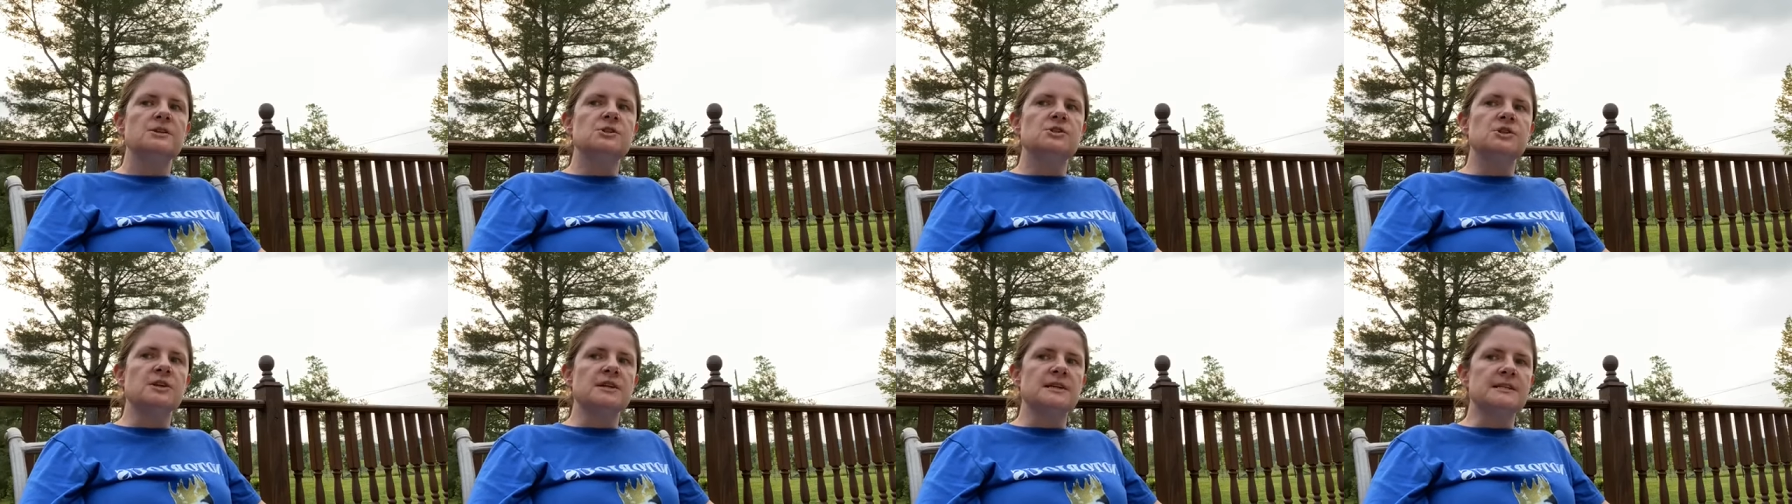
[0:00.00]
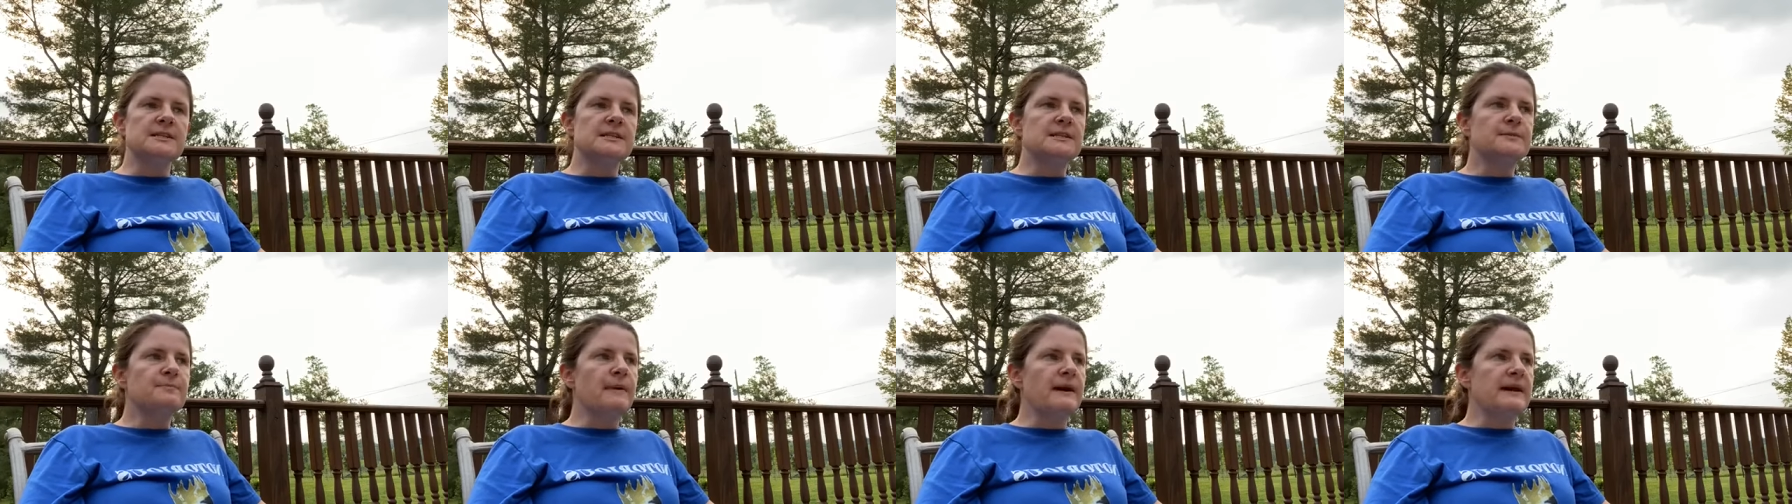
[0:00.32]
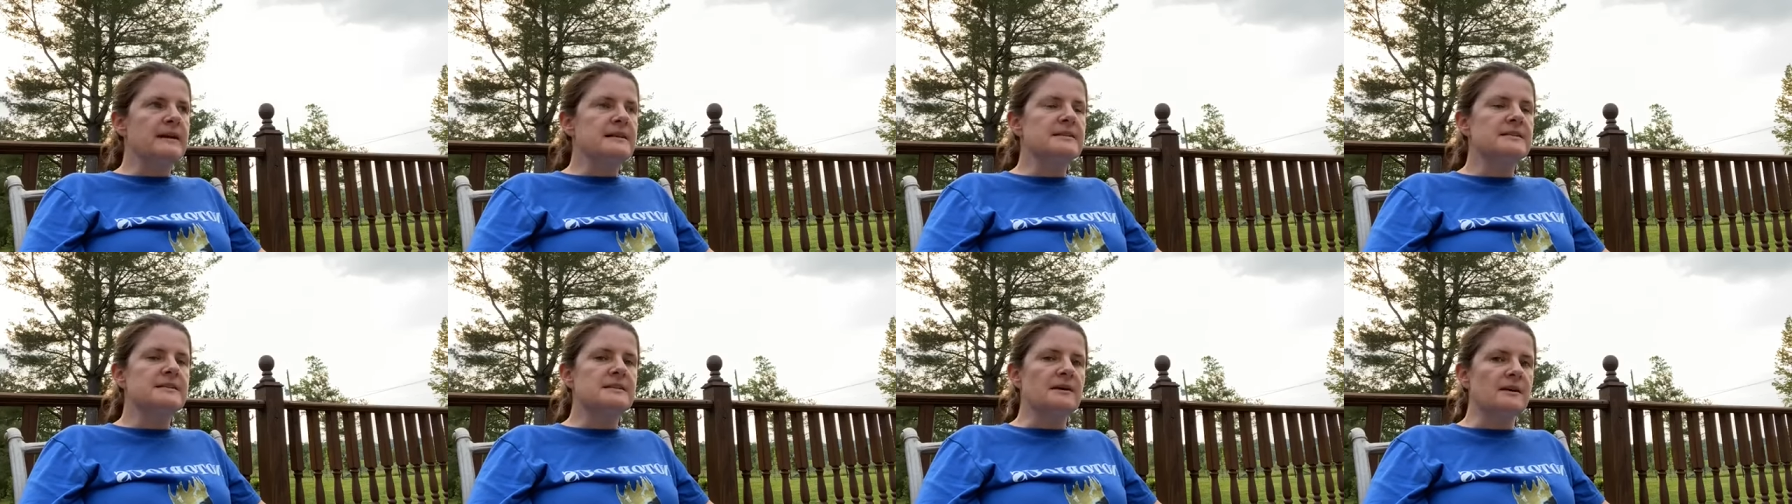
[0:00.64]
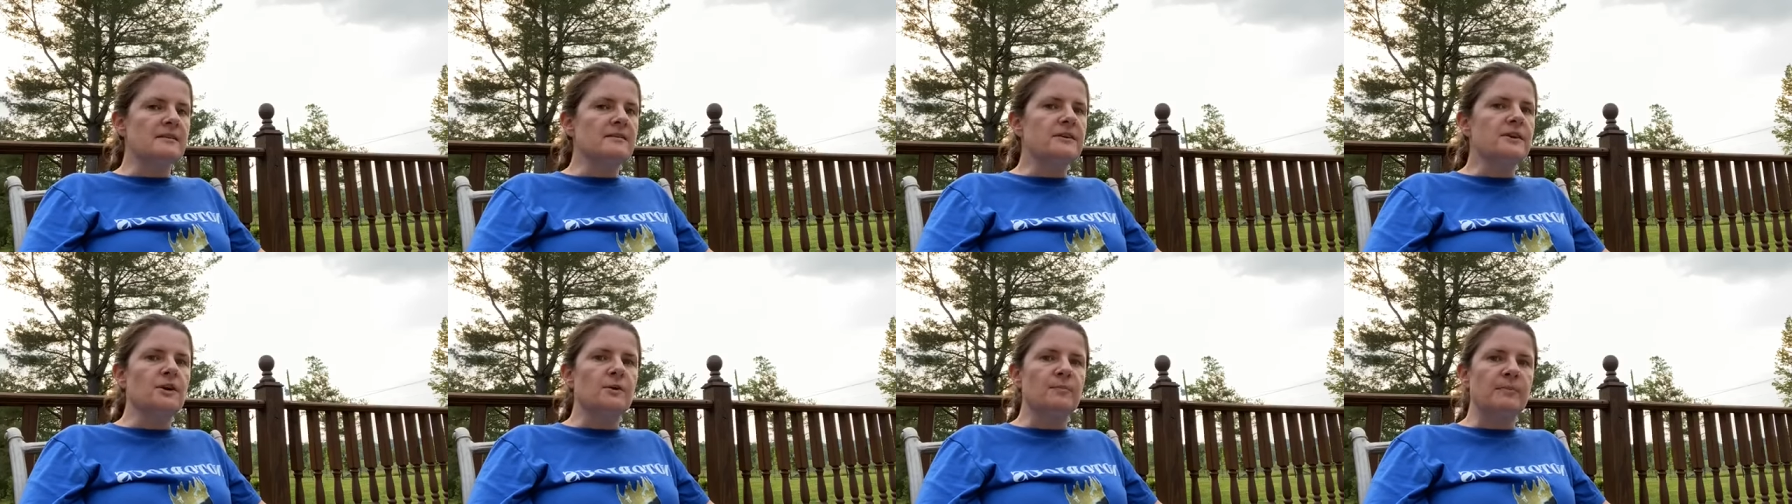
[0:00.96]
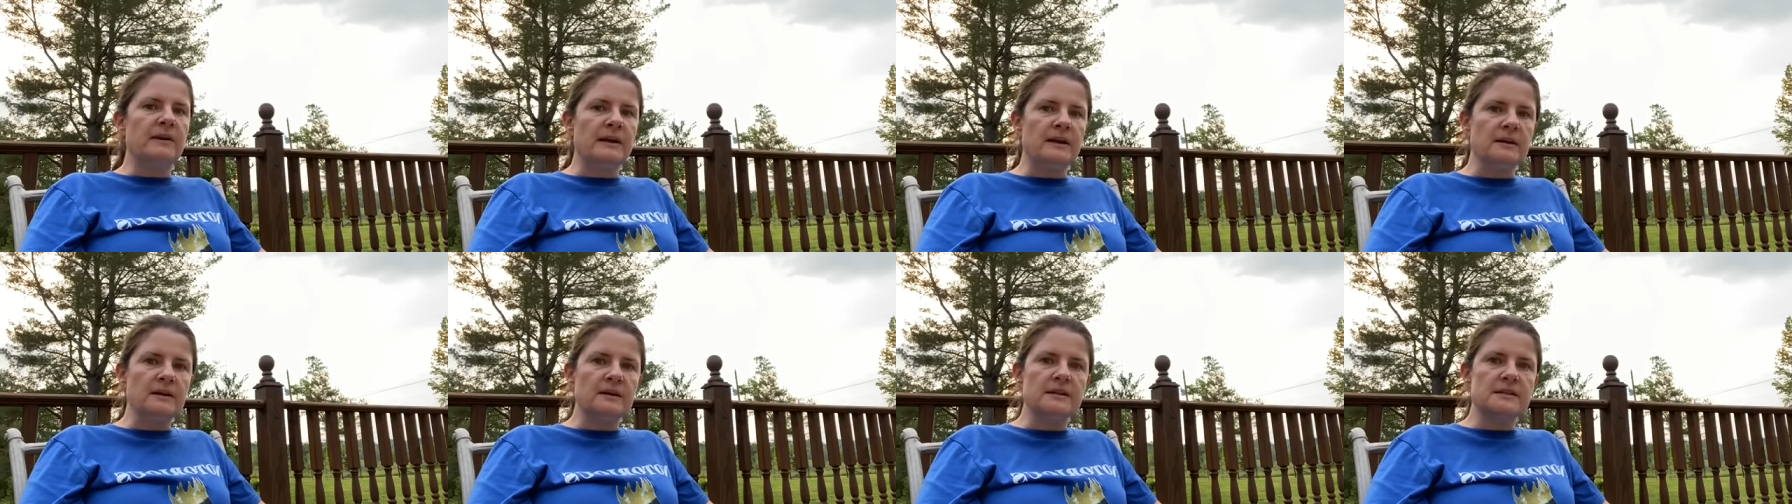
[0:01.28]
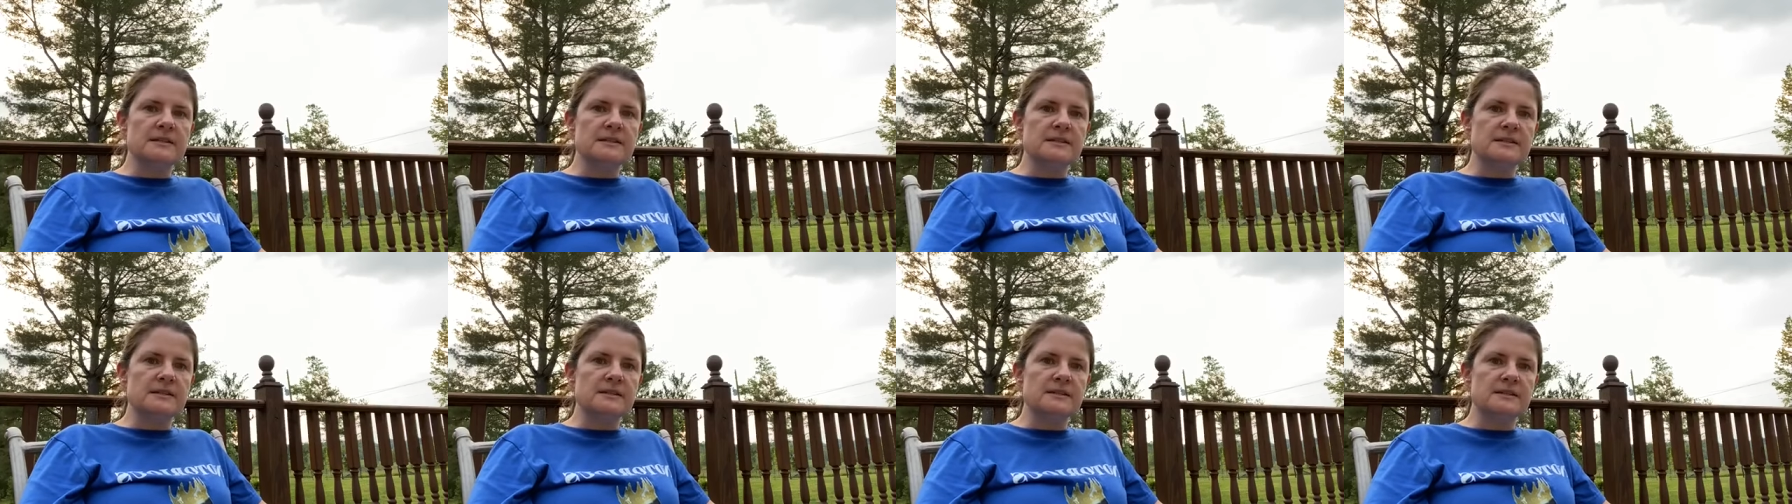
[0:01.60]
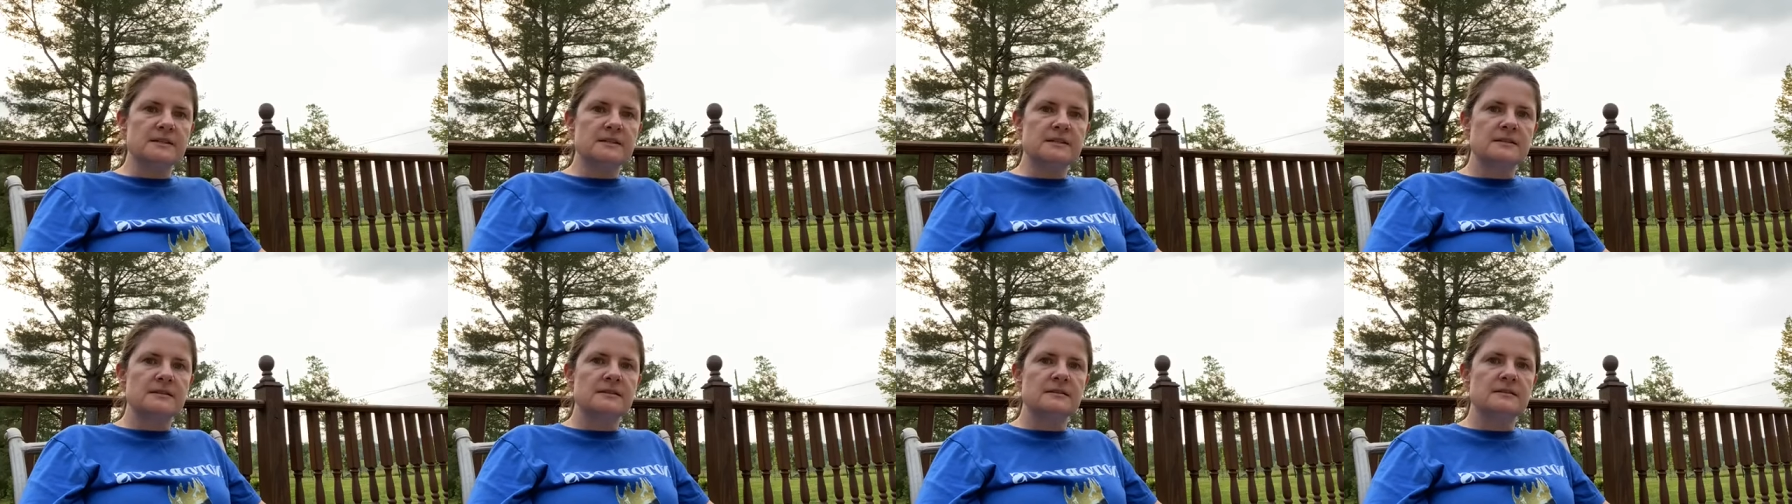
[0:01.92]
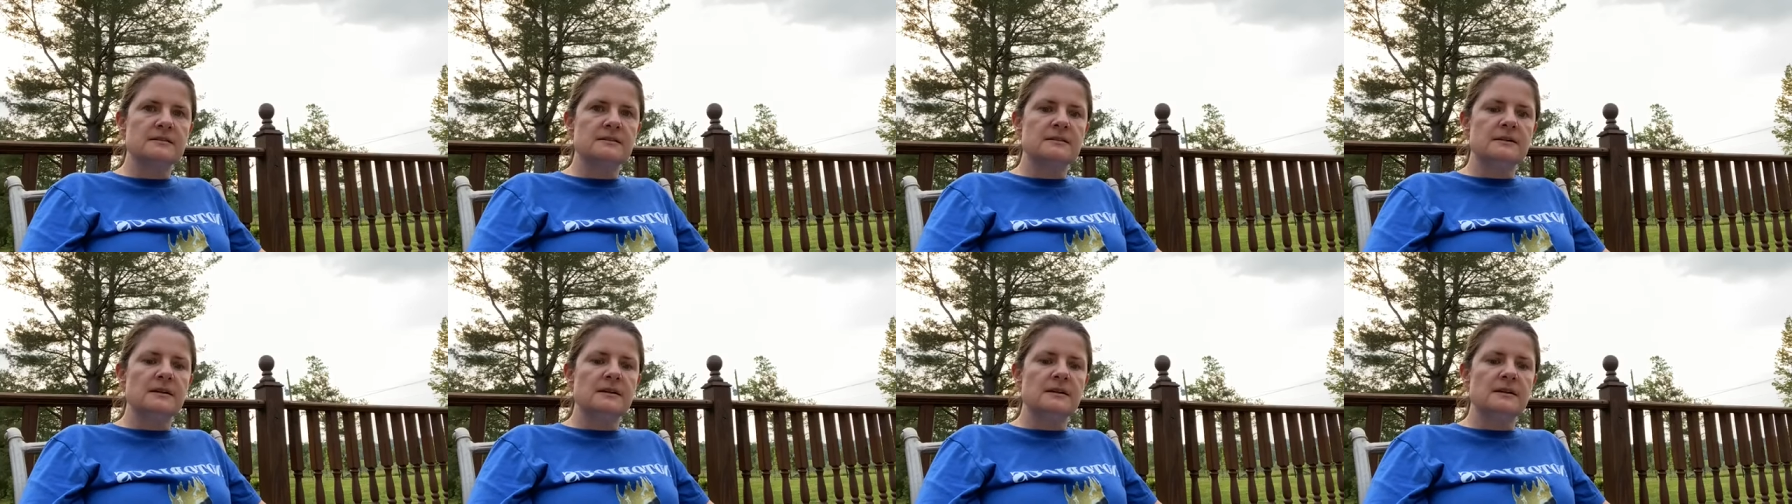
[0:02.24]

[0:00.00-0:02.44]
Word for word: just based on their appearances.